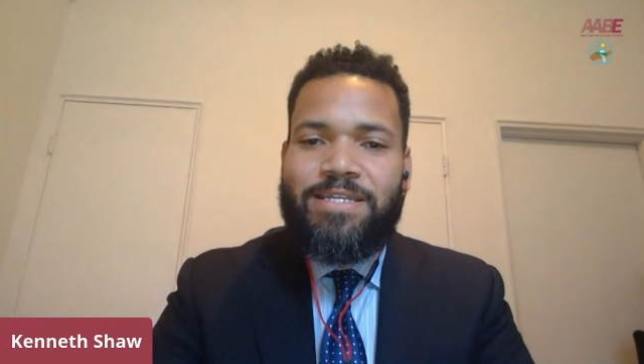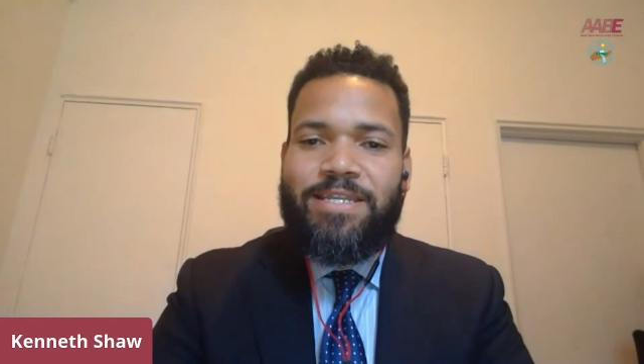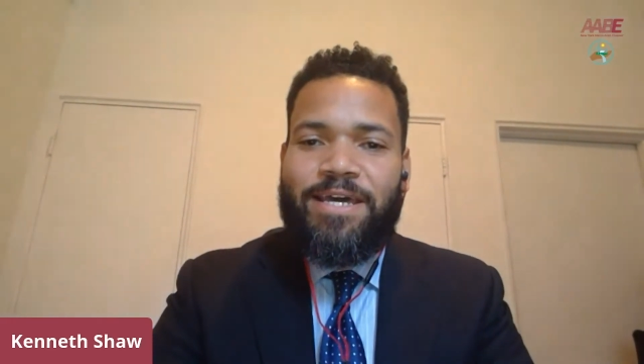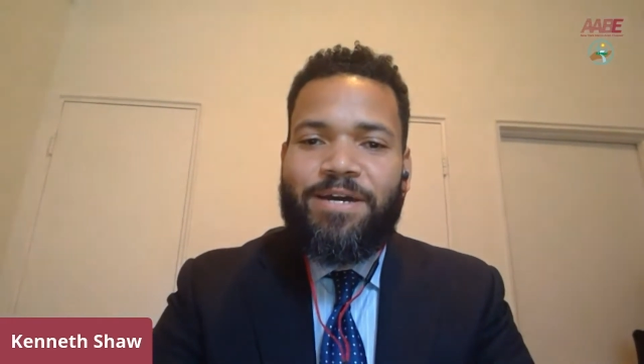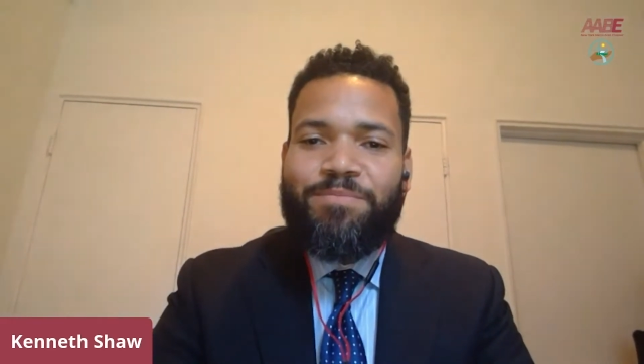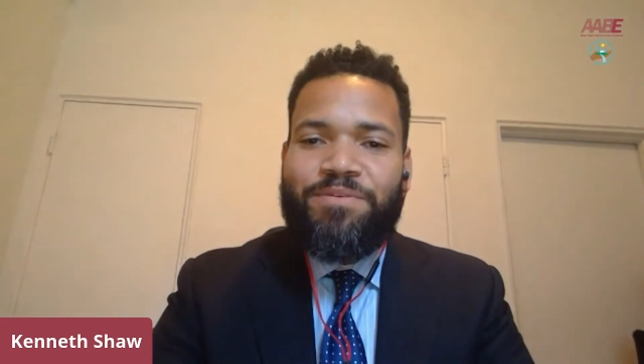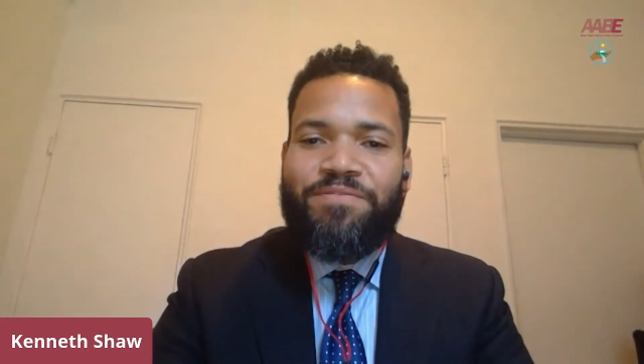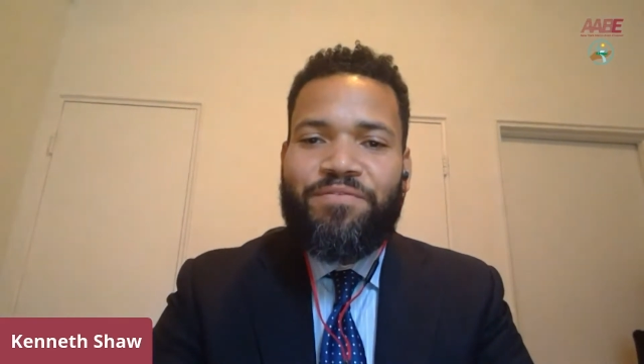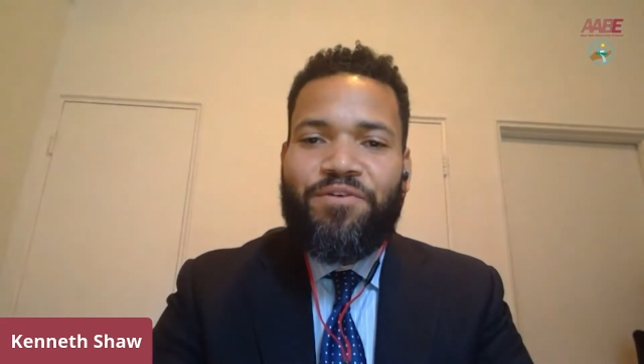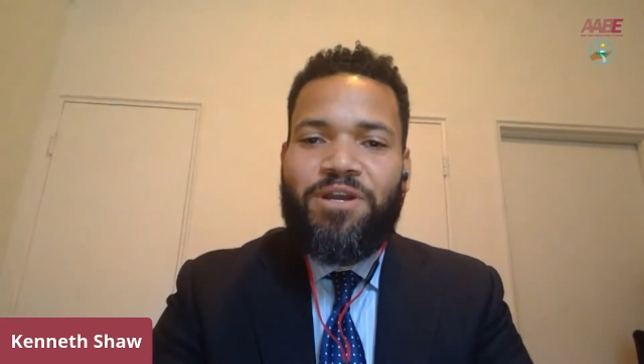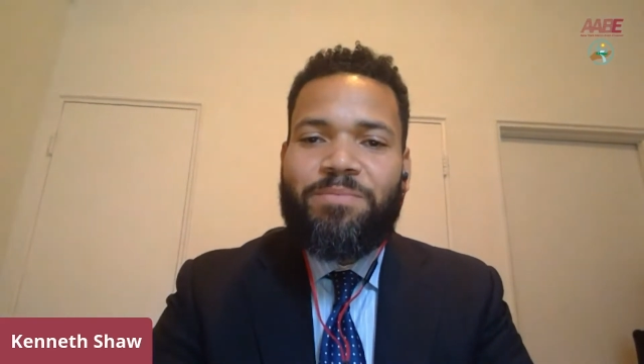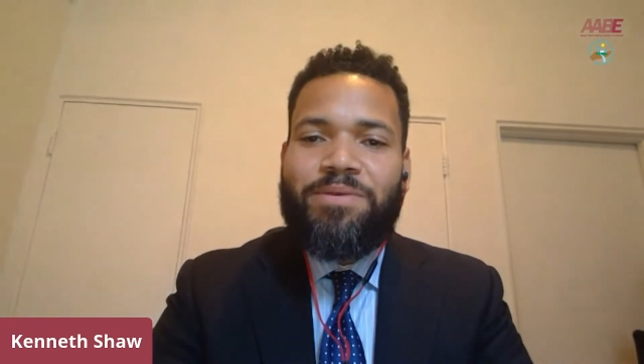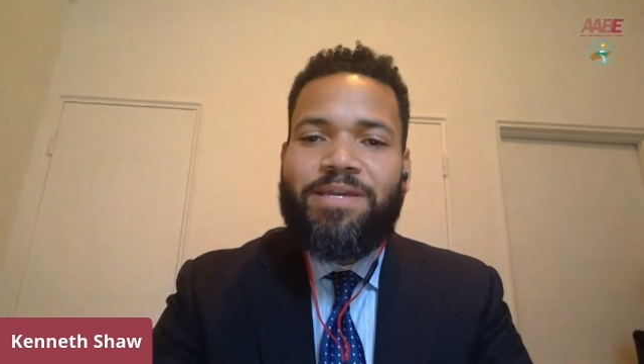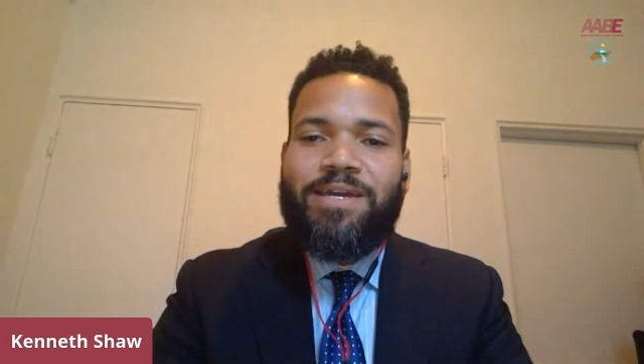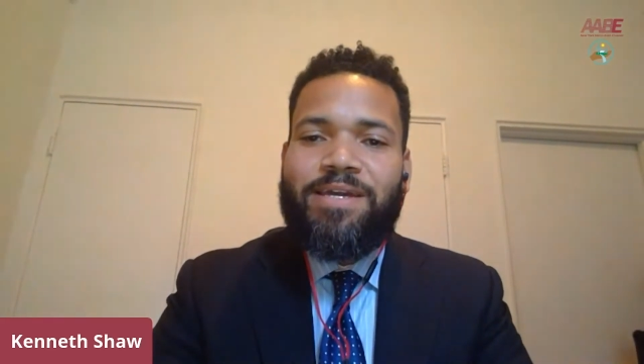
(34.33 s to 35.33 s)
Now,
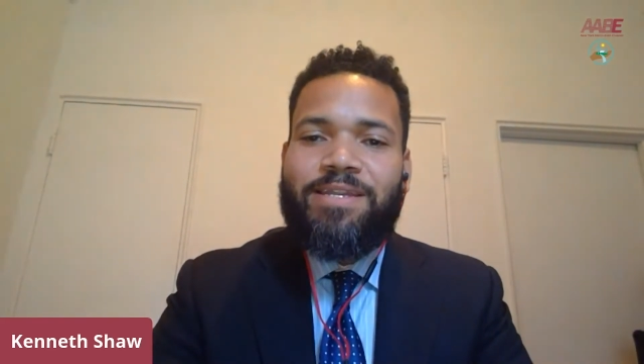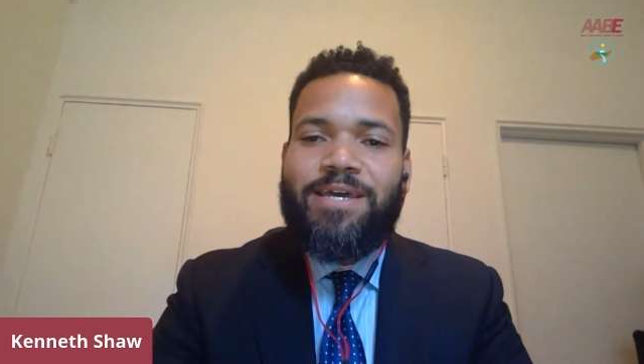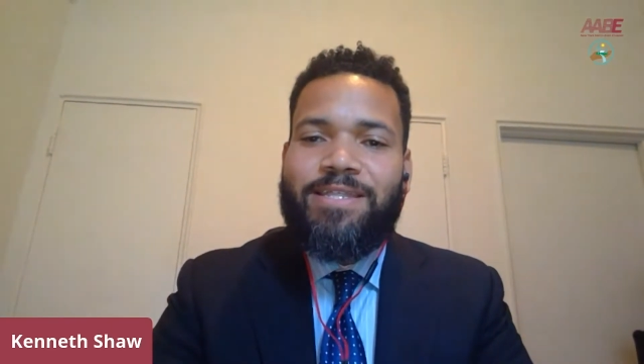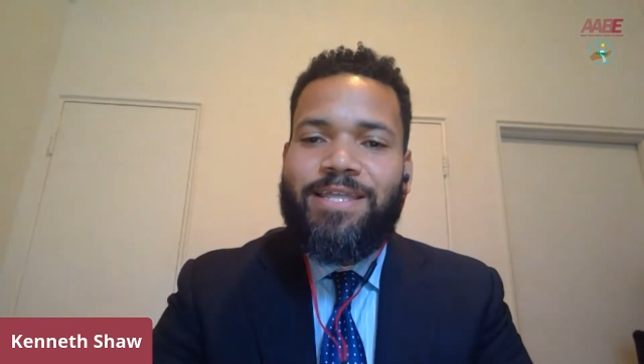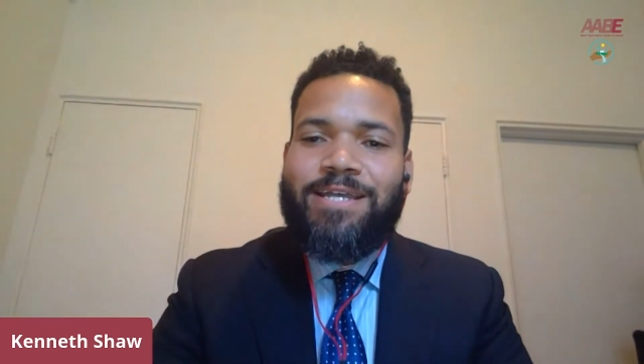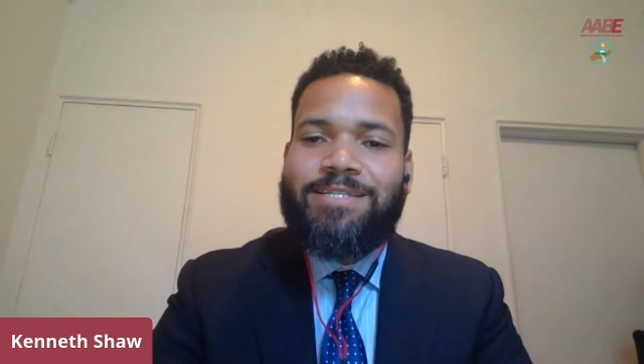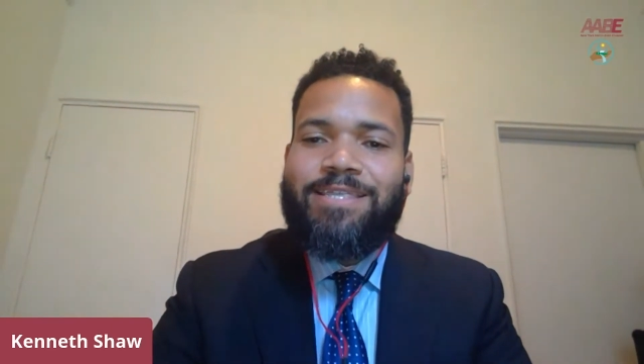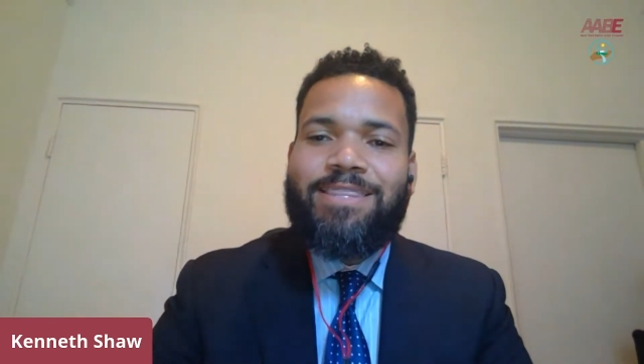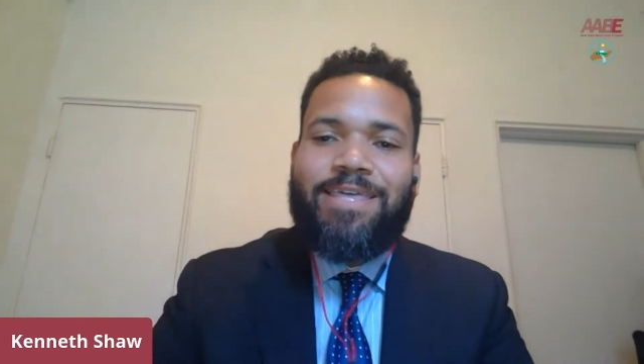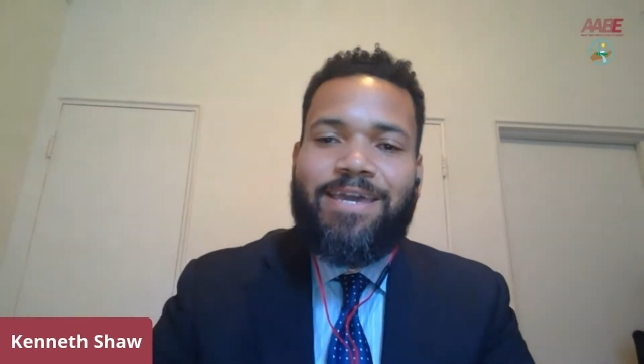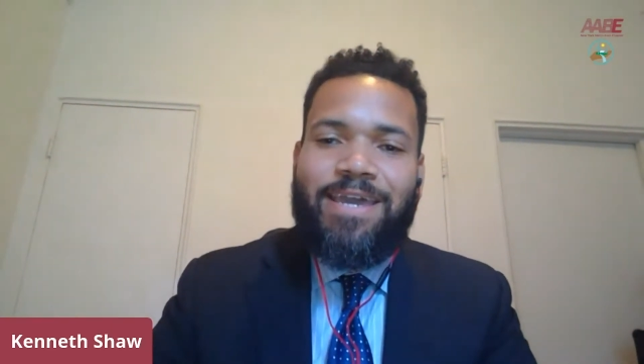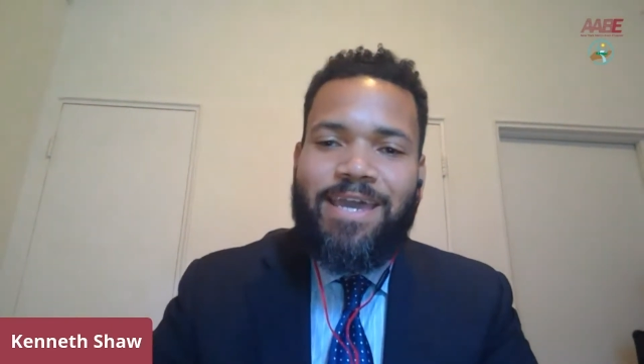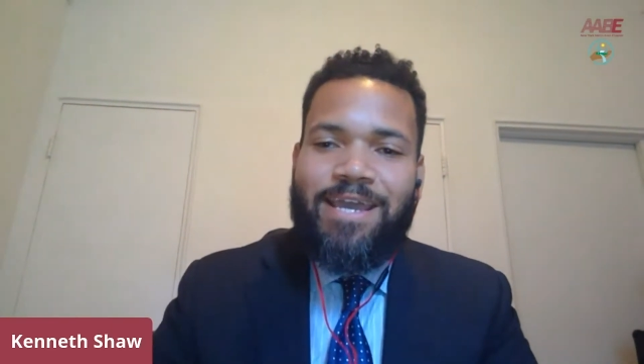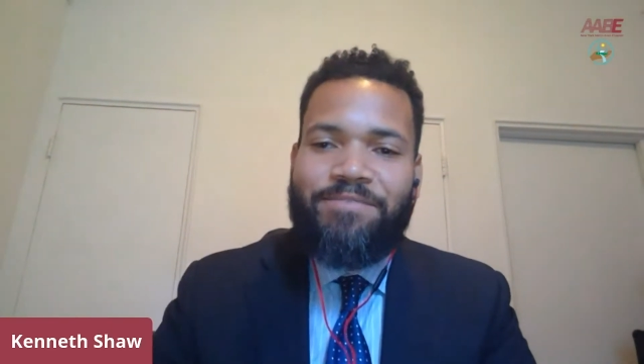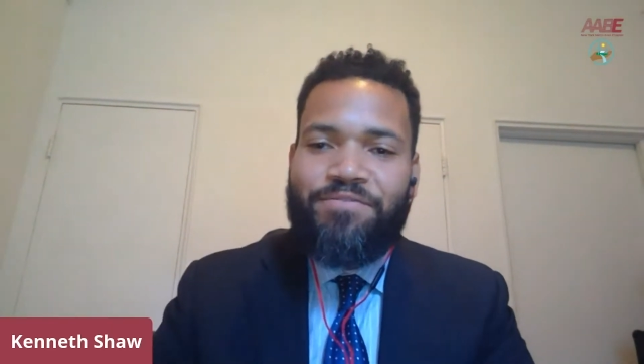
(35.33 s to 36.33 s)
before I begin, I'd like to
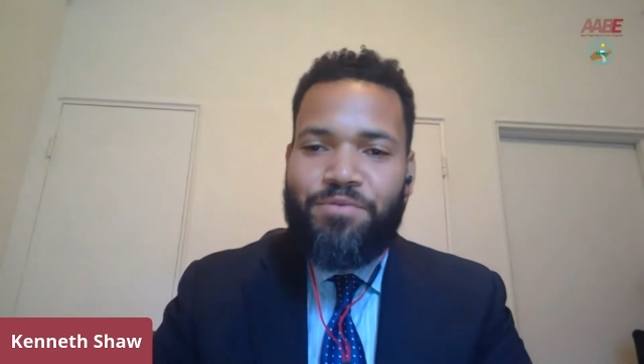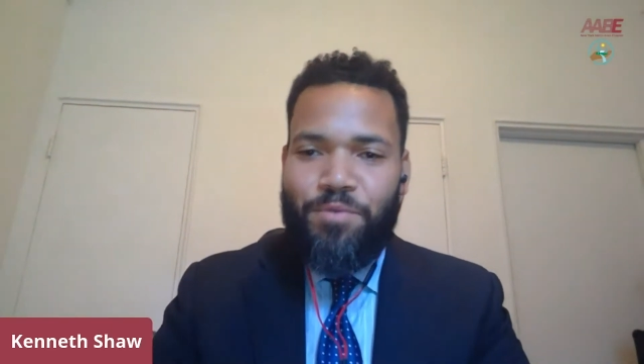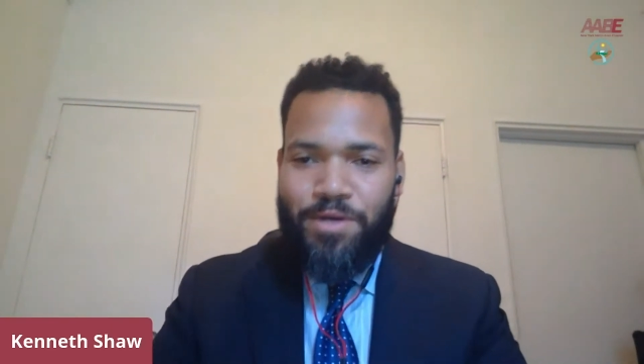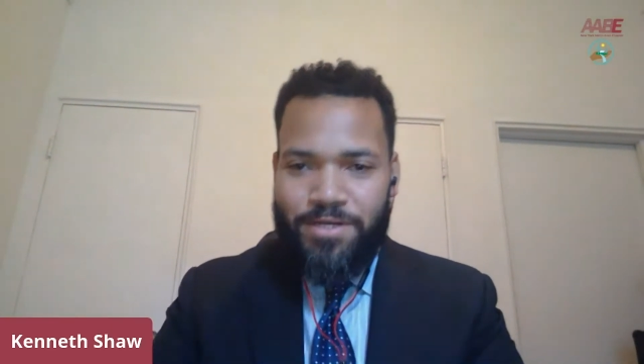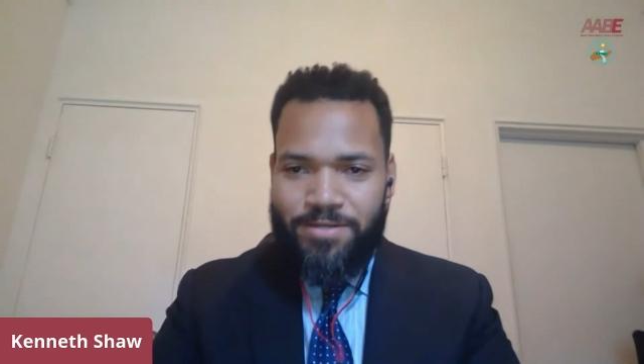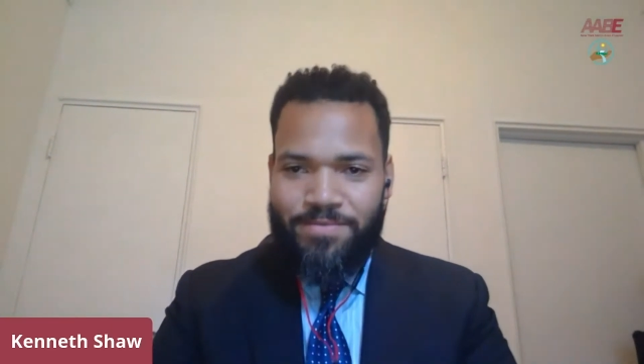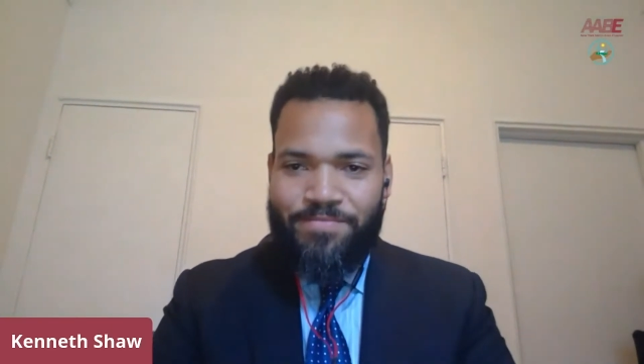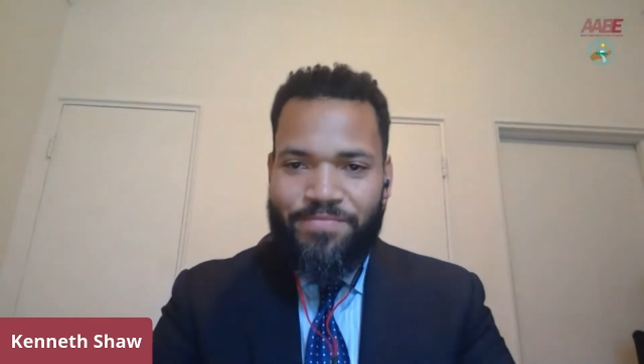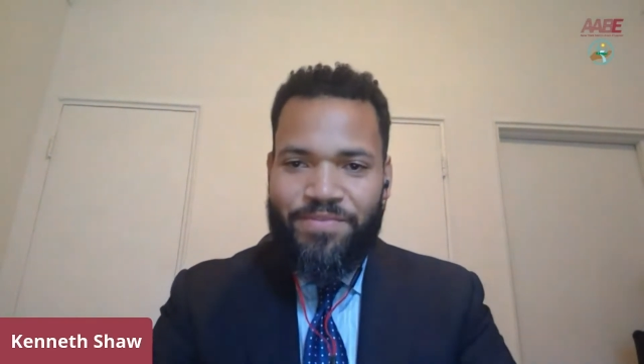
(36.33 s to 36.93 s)
thank everyone